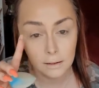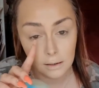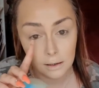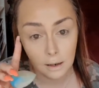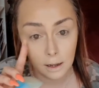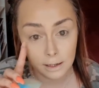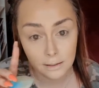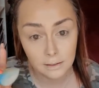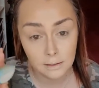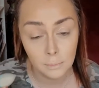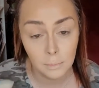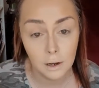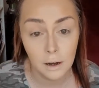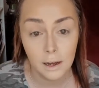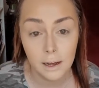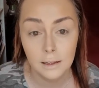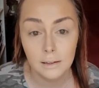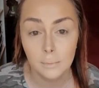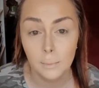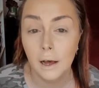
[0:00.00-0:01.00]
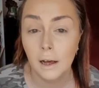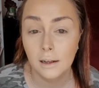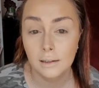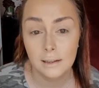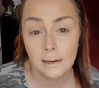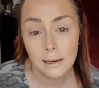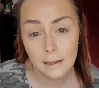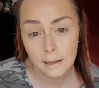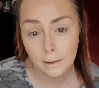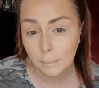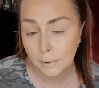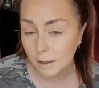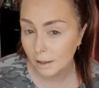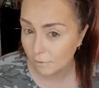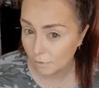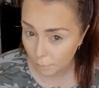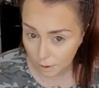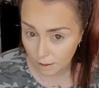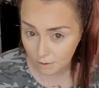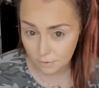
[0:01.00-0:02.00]
lines on my eyes personally, but if
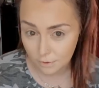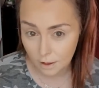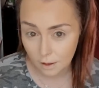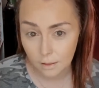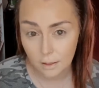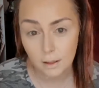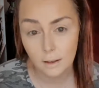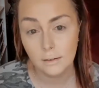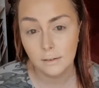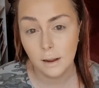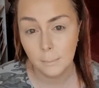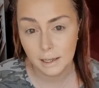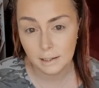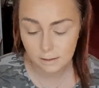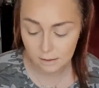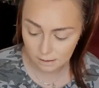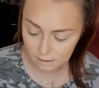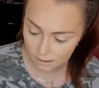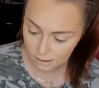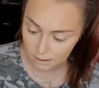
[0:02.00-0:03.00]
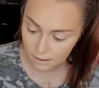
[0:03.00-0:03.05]
it works for you, then amazing.